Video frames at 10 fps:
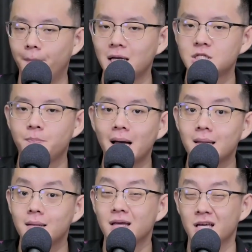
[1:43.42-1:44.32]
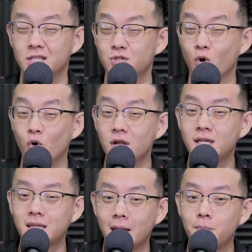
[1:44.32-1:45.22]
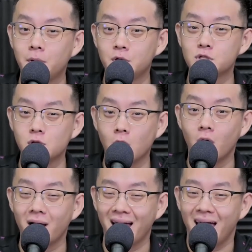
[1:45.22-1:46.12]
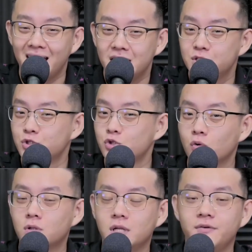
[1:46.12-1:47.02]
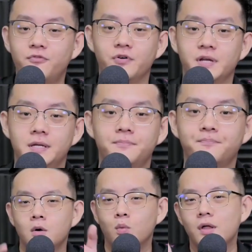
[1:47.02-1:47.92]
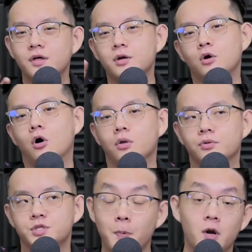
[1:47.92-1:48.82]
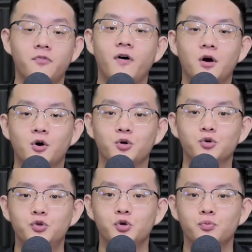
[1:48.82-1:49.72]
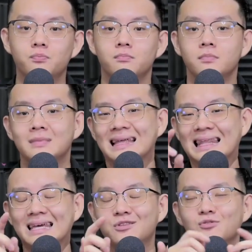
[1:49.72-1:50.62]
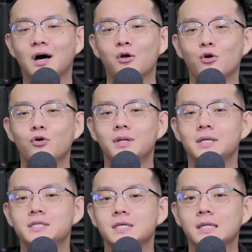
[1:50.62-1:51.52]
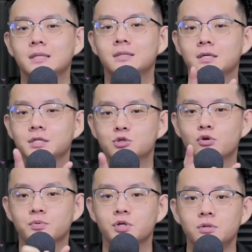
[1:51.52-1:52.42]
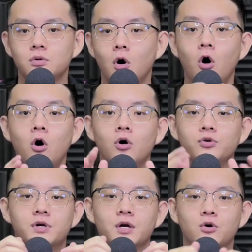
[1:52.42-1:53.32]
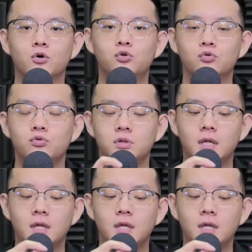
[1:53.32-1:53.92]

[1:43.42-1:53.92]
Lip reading: The best part, it's only 10 pages long and it's totally free. Whether you're on Spotify or YouTube, the link to download is in the description, or you can go to